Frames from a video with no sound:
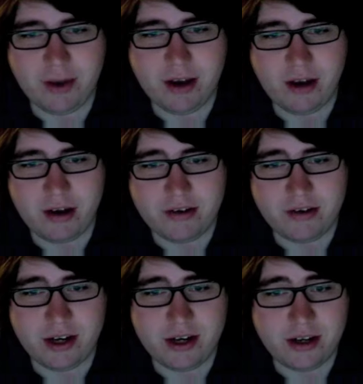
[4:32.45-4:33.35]
amount of cards in your
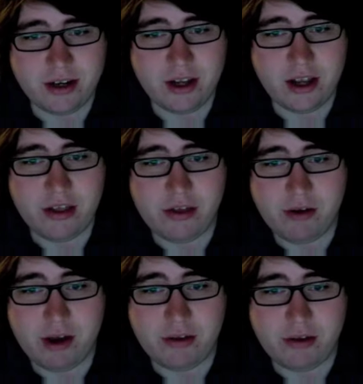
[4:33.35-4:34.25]
hand,
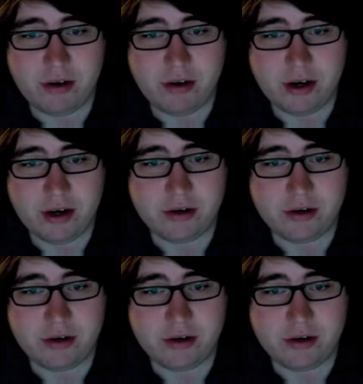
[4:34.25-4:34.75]
they're either,